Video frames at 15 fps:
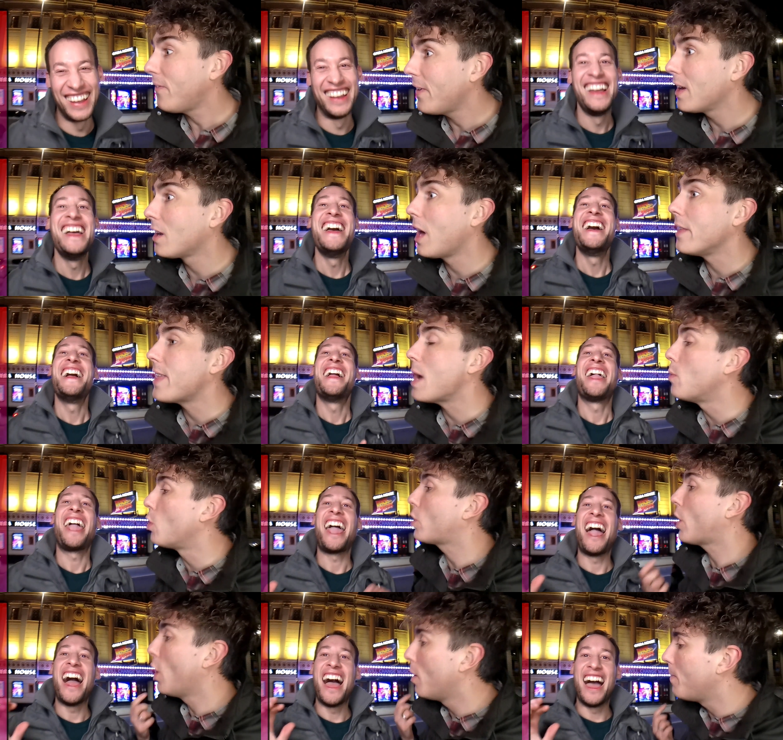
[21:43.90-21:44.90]
Speaker 1: feel like they will
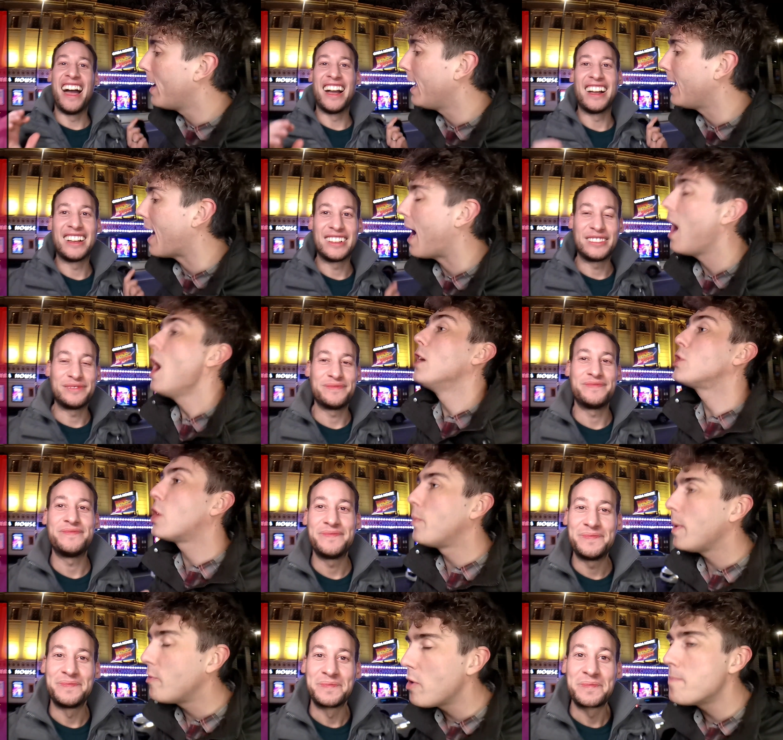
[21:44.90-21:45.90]
come here to
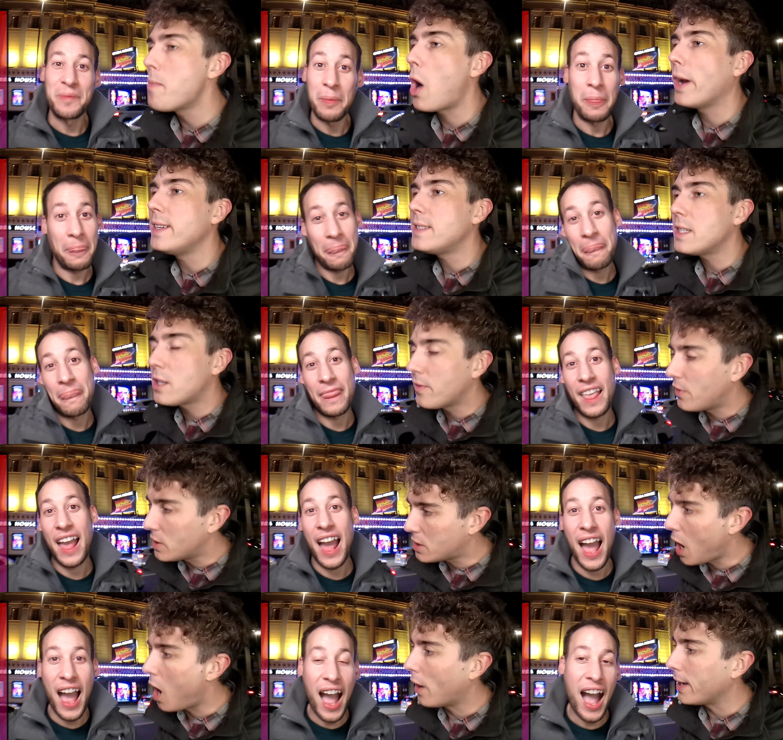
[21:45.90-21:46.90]
be reminded of a
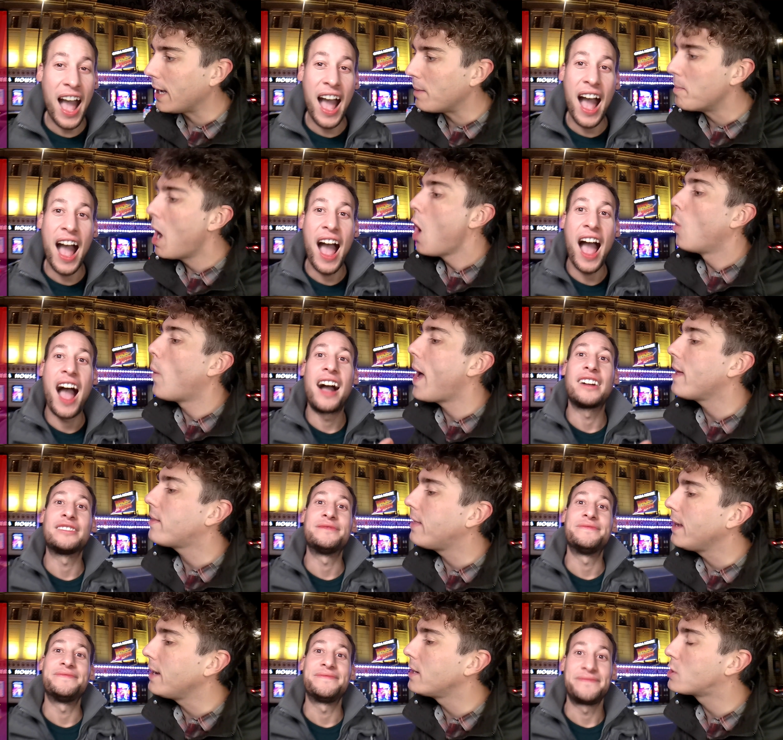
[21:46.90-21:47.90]
time where
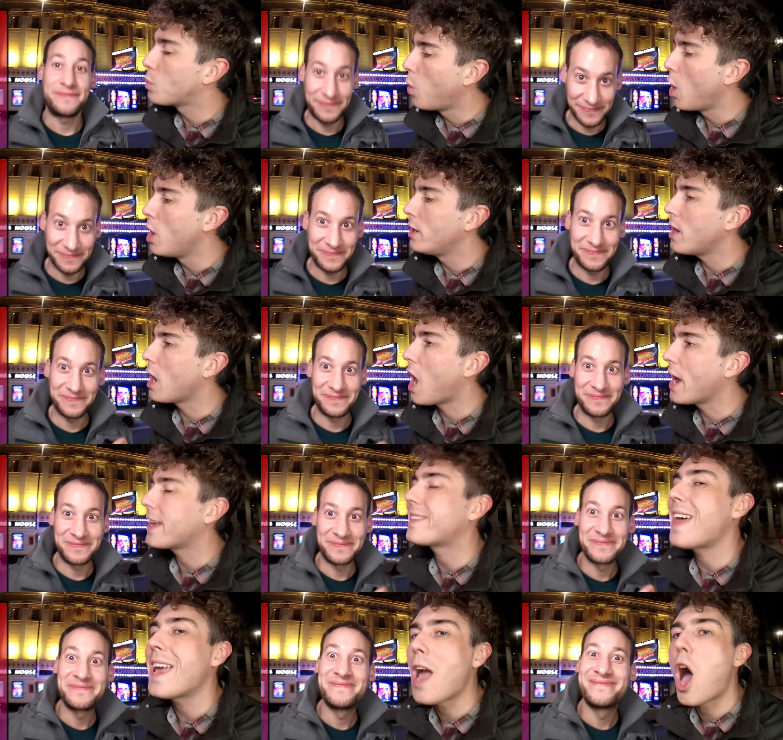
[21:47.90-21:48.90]
things weren't
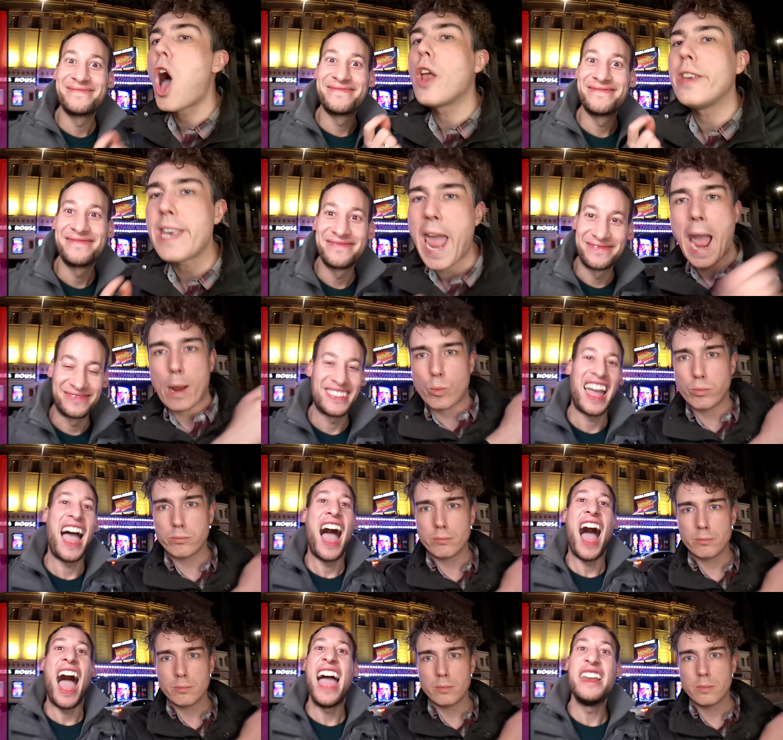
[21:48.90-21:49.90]
like they are now.
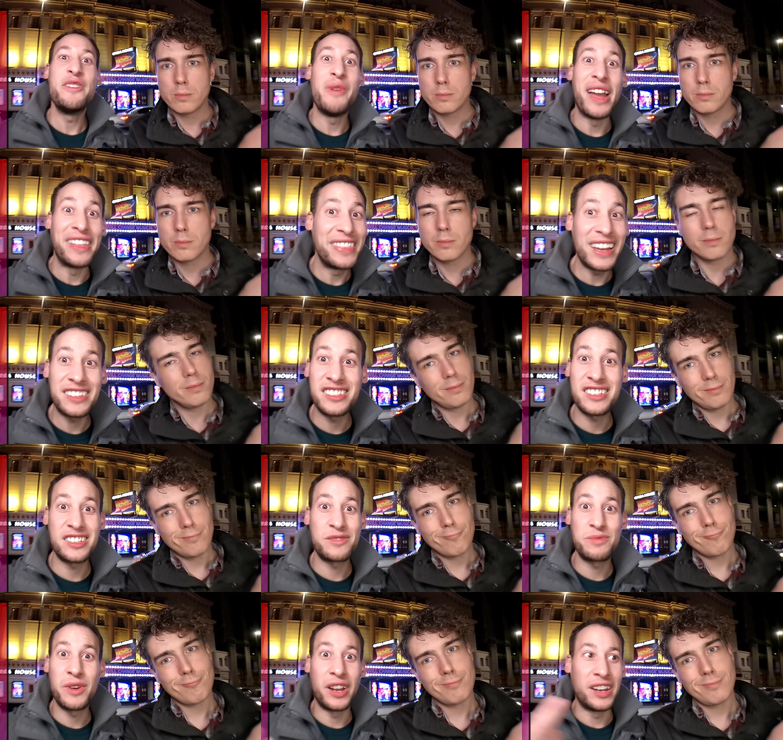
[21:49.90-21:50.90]
Speaker 2: Anyway, that's
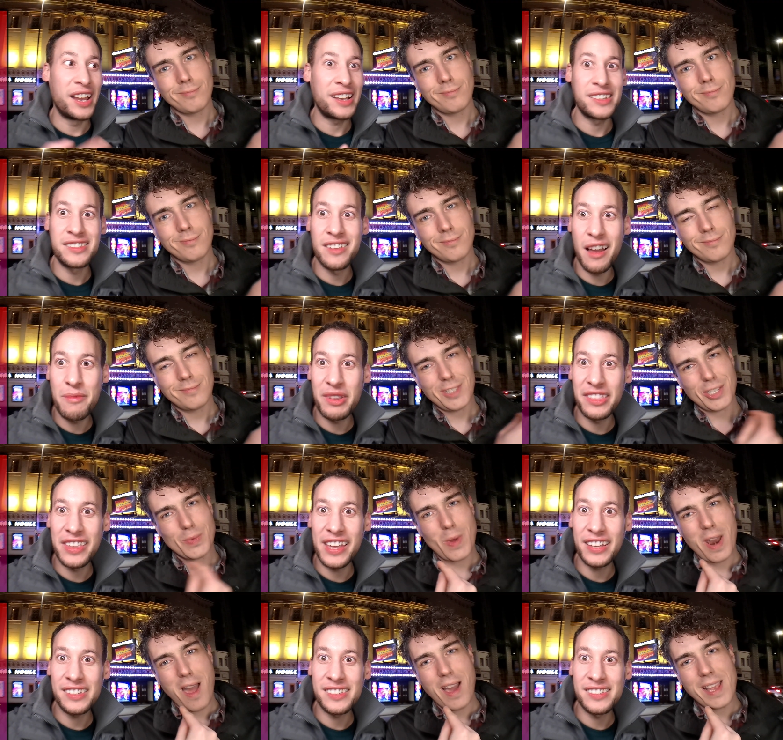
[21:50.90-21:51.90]
just what Lego Simon that's
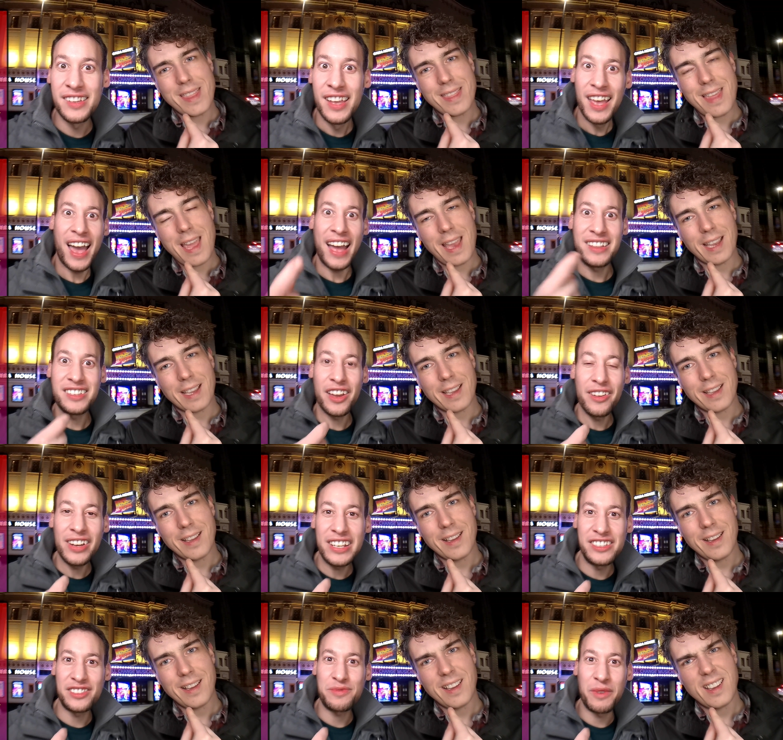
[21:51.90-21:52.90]
thinks. what I think. And
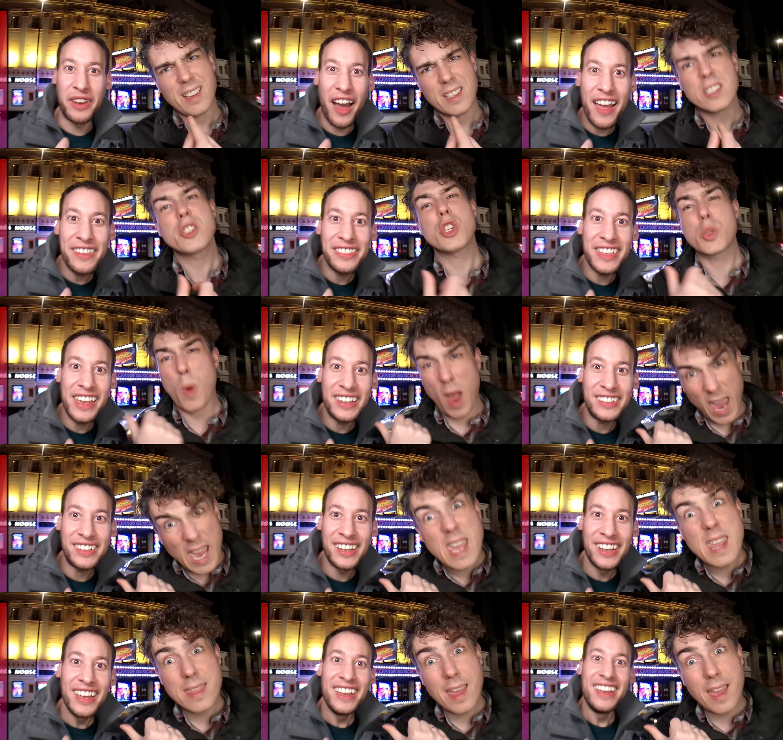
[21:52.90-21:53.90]
totally just what I think. just what
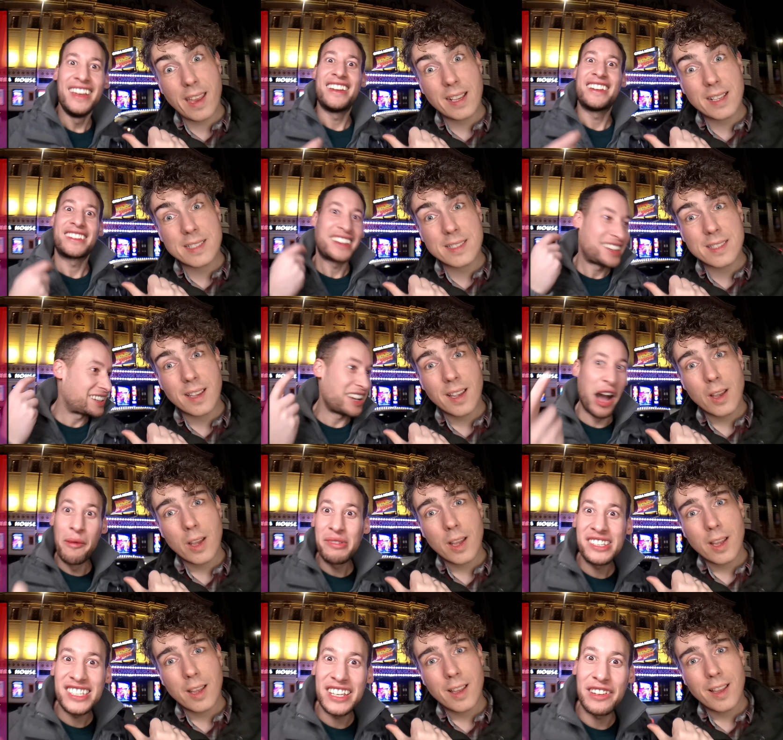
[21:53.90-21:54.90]
he thinks. Come
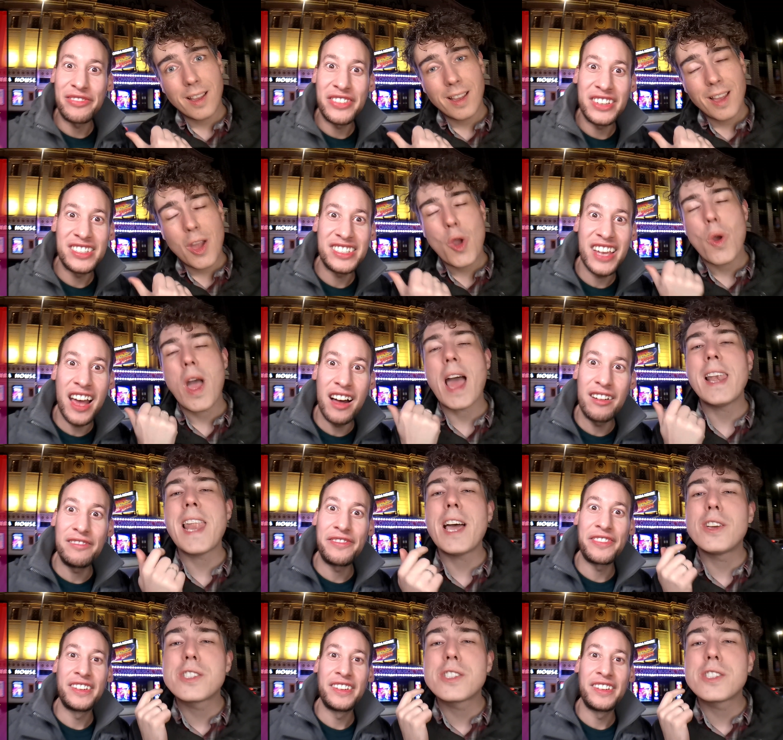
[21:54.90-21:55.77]
and see it for yourself. And let